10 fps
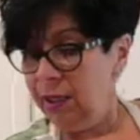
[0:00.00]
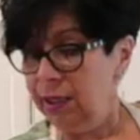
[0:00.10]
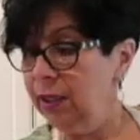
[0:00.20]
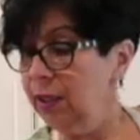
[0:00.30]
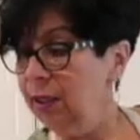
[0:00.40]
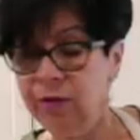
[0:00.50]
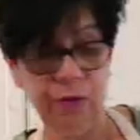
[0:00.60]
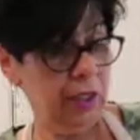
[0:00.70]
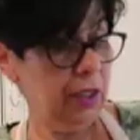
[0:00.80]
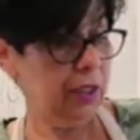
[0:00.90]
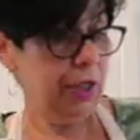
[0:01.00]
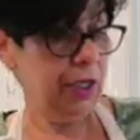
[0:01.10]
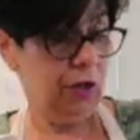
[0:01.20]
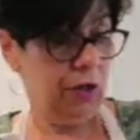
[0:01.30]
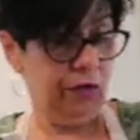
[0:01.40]
And where's my
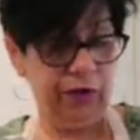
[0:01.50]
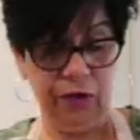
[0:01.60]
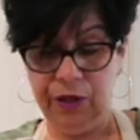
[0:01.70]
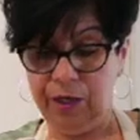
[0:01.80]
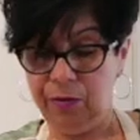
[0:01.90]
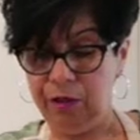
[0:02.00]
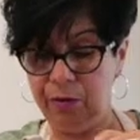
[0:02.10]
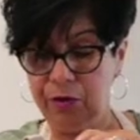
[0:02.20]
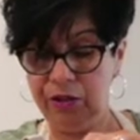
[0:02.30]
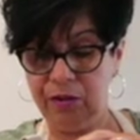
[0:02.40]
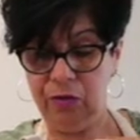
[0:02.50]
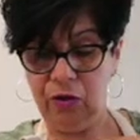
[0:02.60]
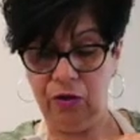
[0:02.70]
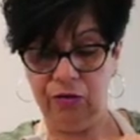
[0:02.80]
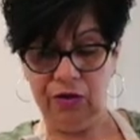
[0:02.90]
cloves? Okay, we're going to put some
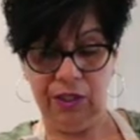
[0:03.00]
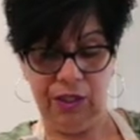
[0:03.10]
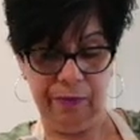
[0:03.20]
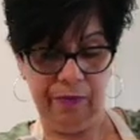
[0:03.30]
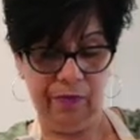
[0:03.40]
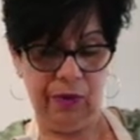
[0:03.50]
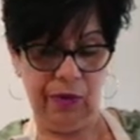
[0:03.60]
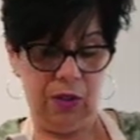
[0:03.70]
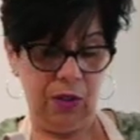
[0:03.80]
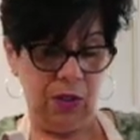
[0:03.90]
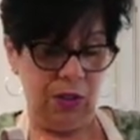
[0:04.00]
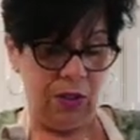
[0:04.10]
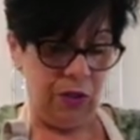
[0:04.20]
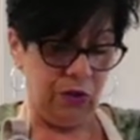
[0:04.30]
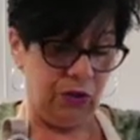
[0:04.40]
cloves in here.
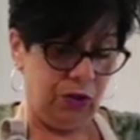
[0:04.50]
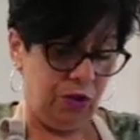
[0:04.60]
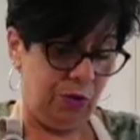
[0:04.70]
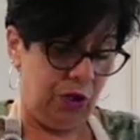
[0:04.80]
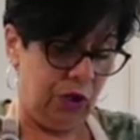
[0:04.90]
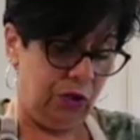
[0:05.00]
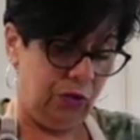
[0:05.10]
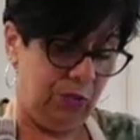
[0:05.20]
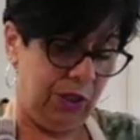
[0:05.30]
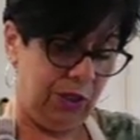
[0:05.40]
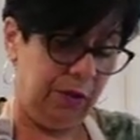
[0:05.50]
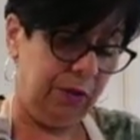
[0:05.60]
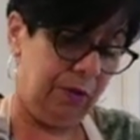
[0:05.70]
She told me not too many.